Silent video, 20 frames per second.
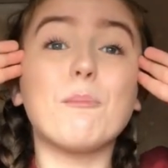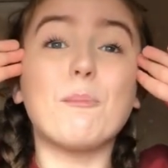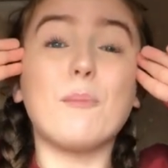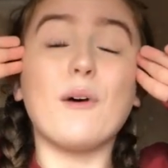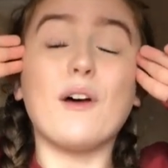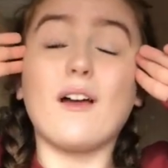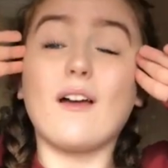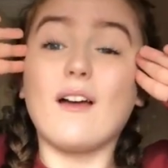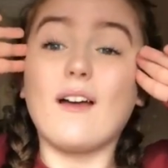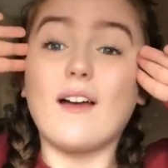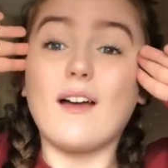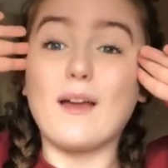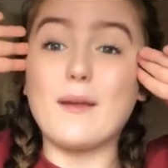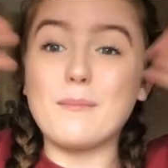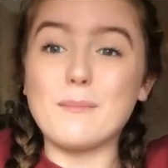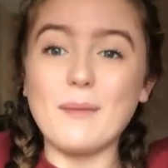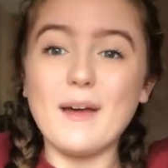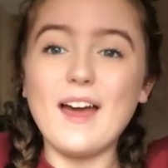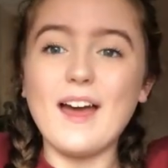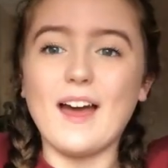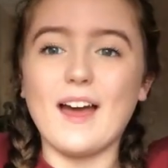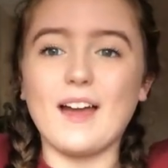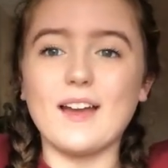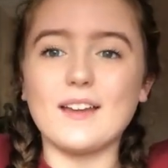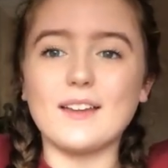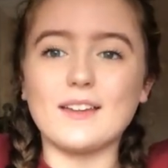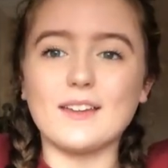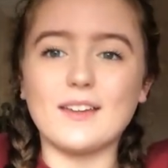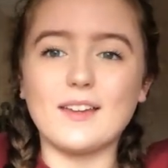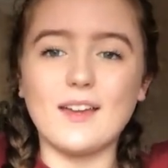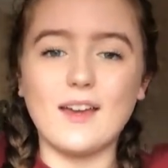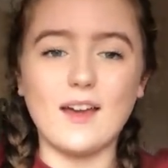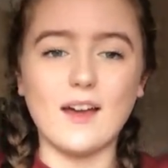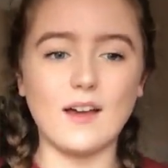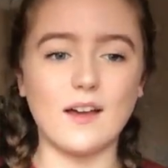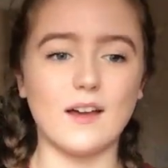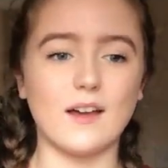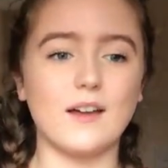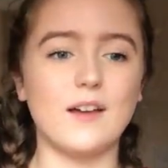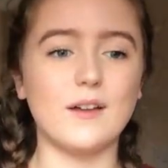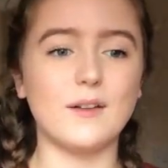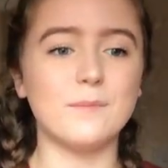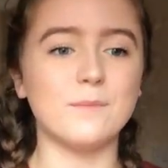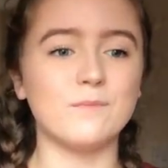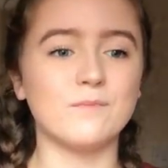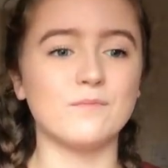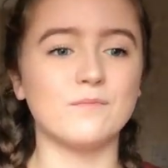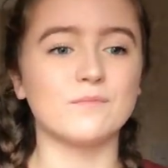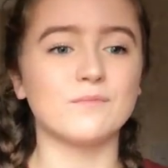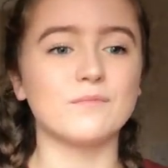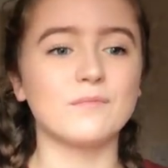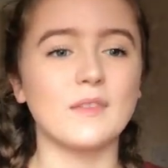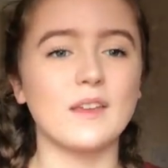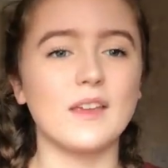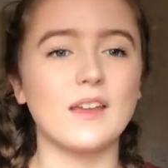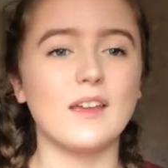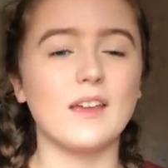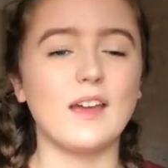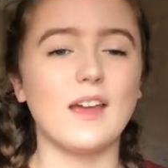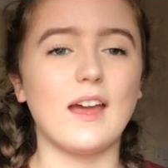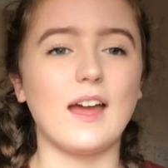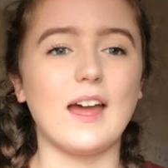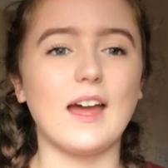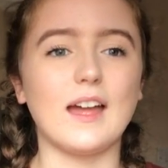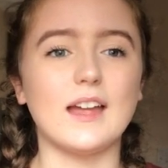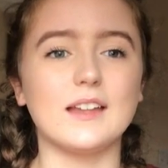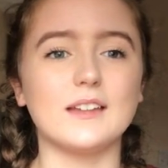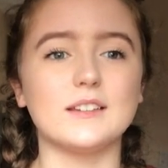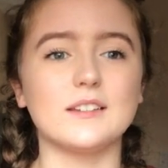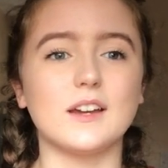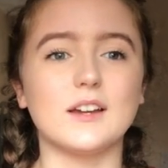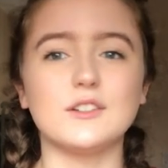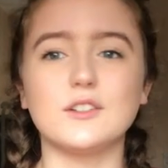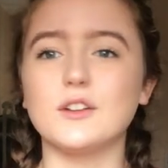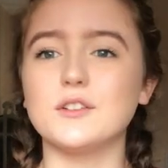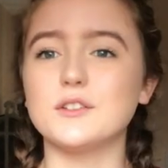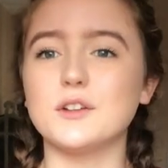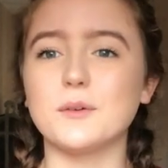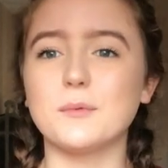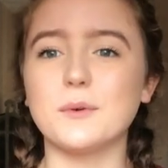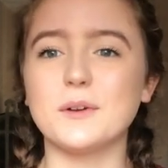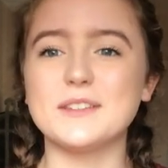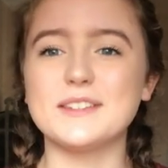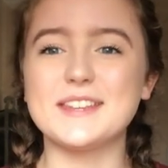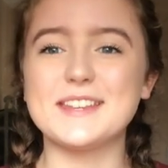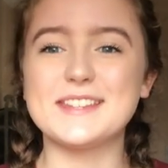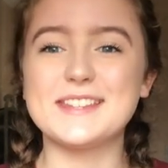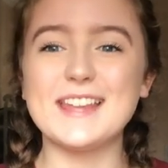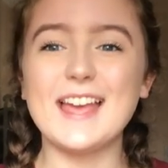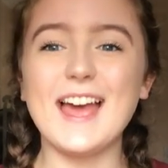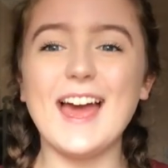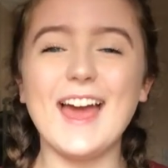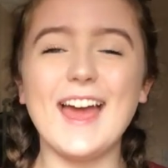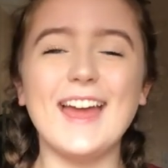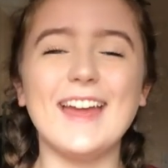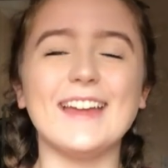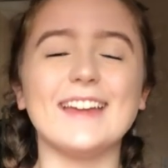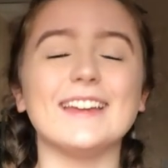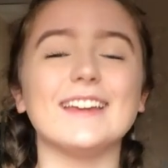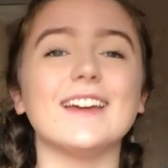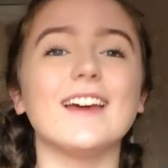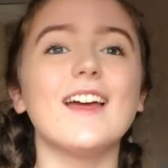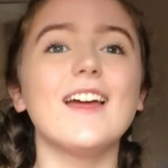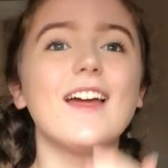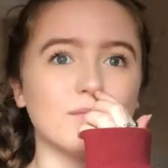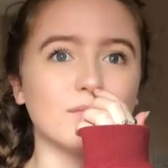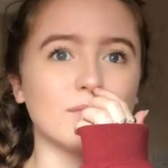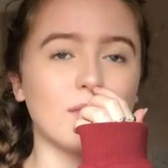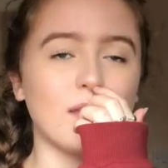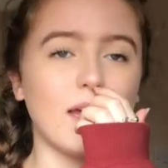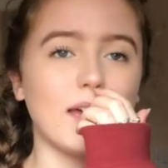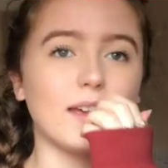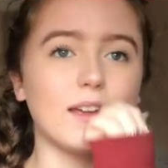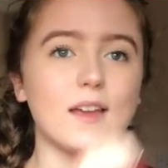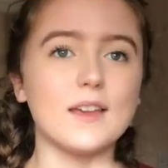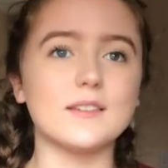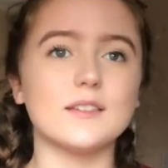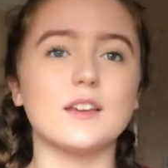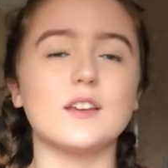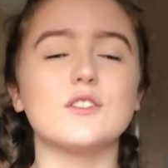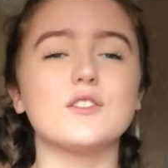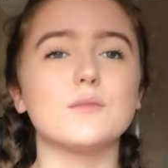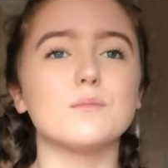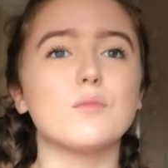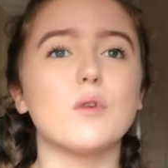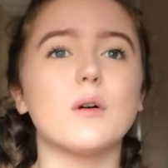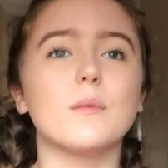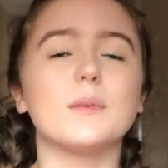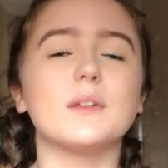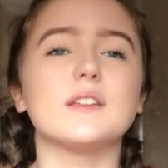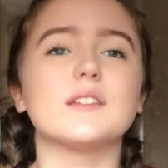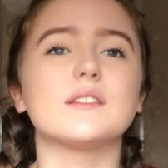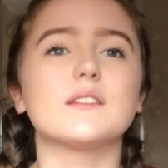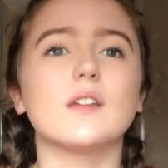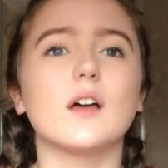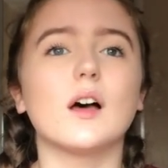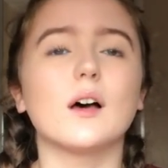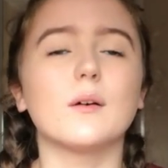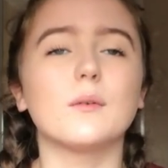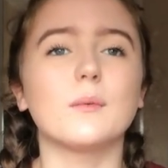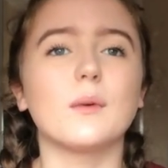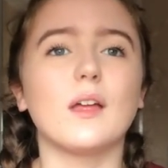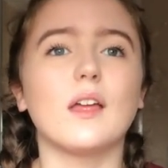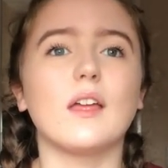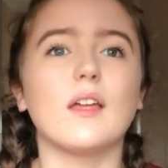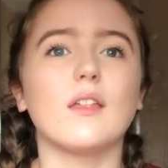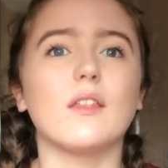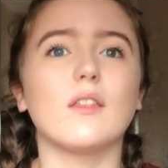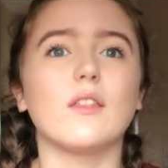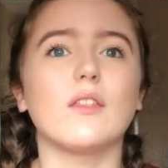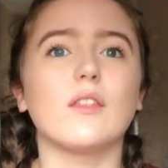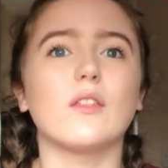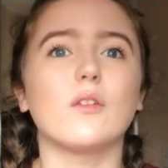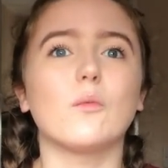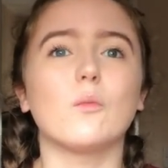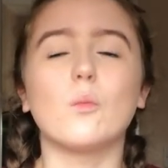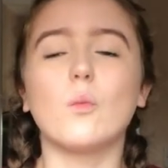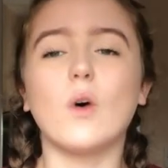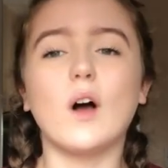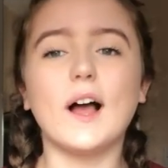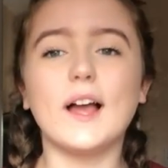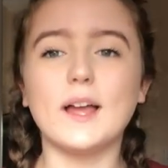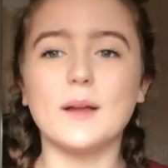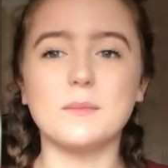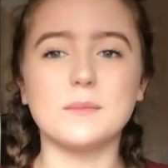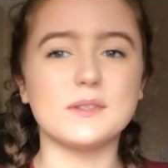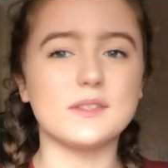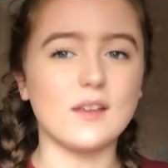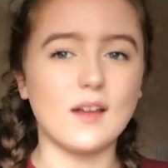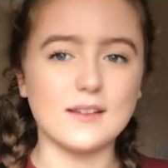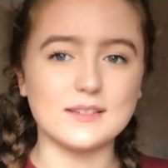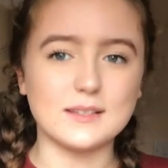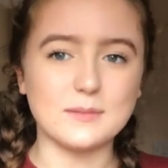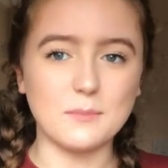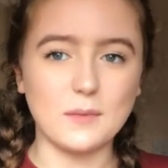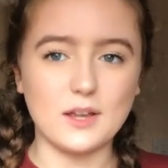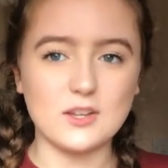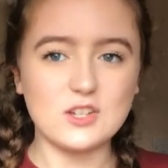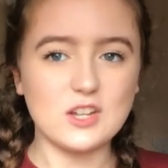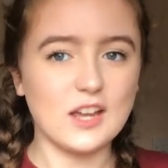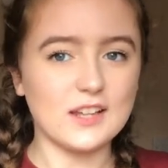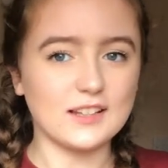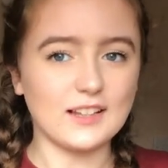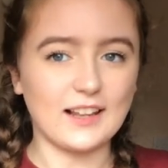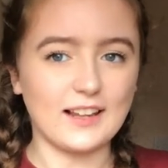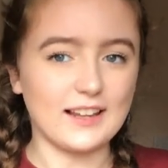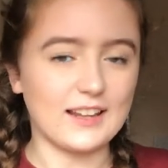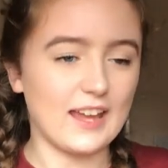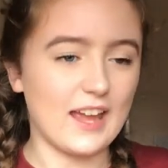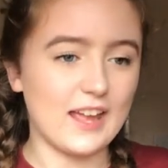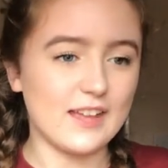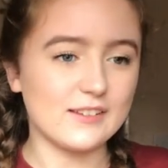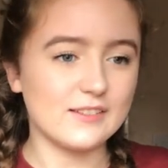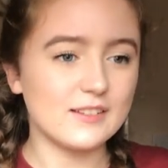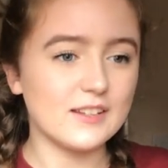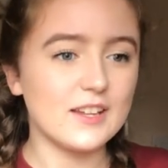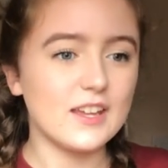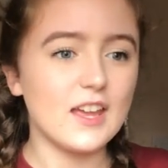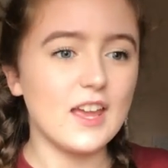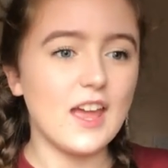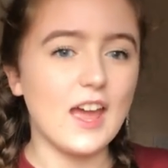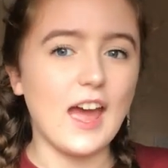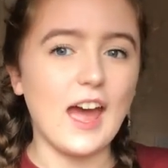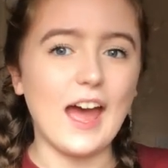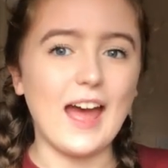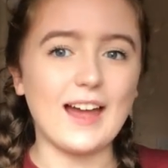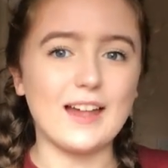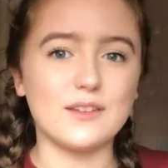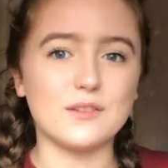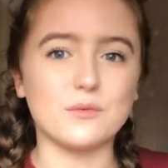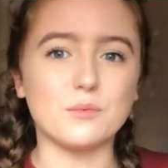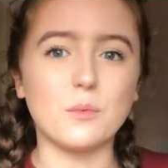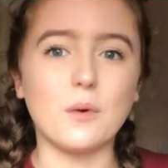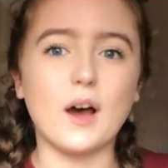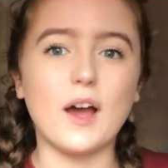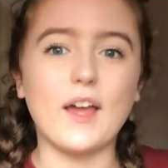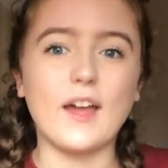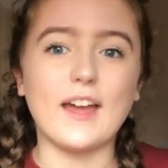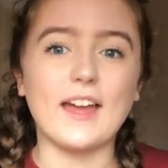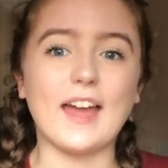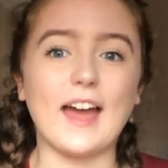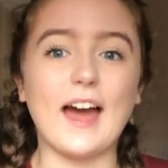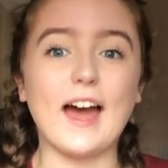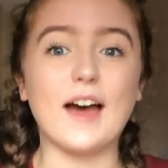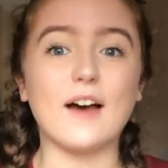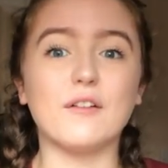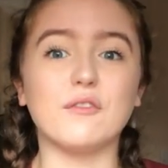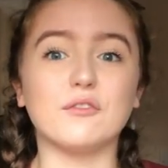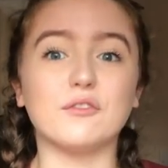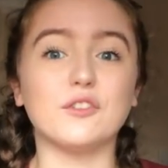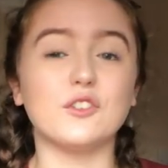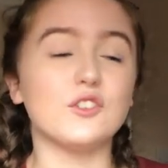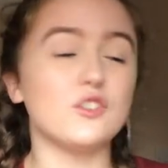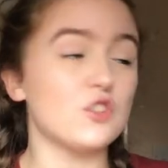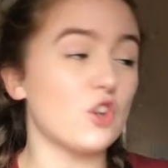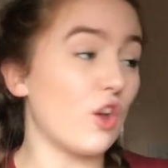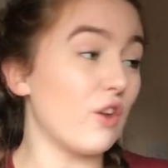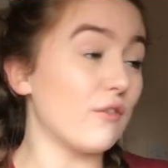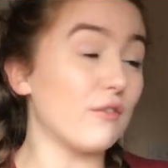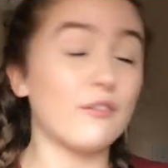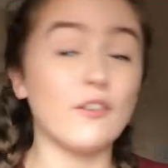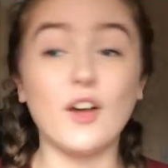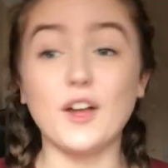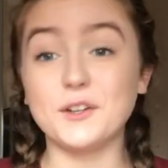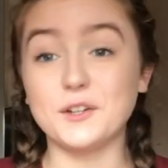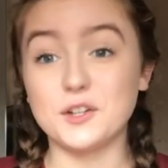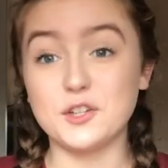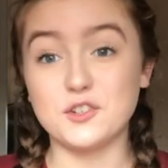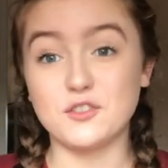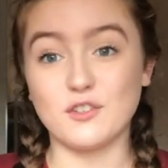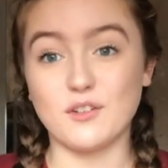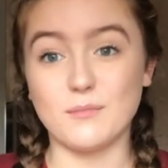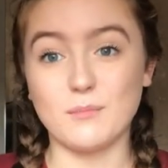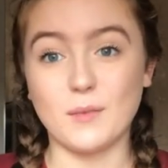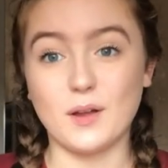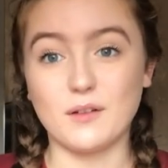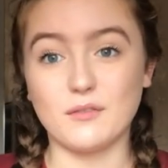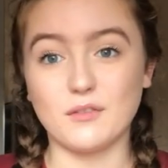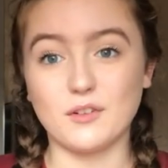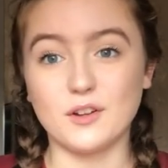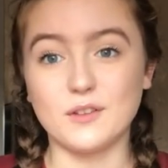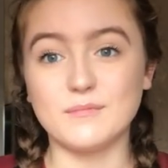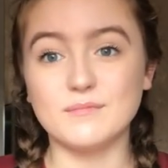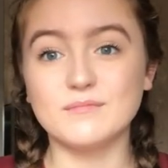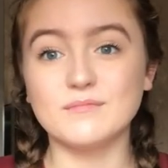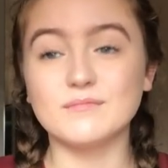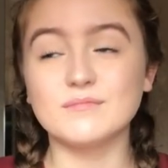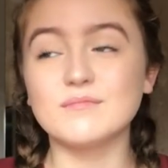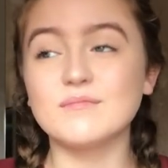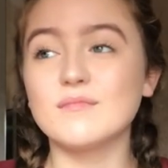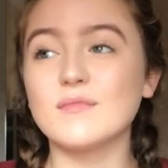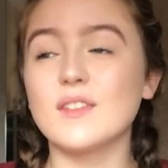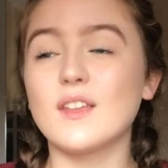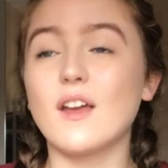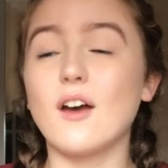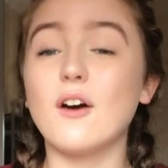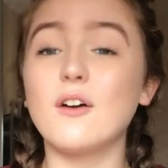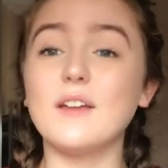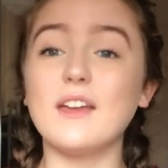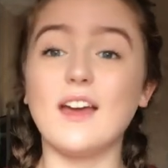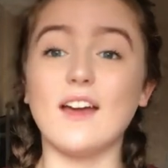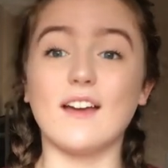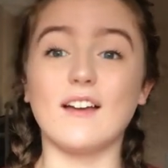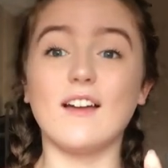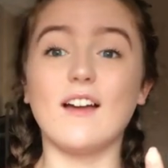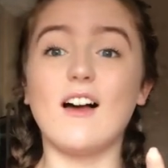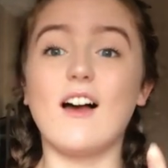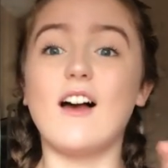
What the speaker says: But I'm back, and I don't know what to say. I guess I should probably start with why I'm starting my channel again and why I have no furniture in my room. Oh yeah,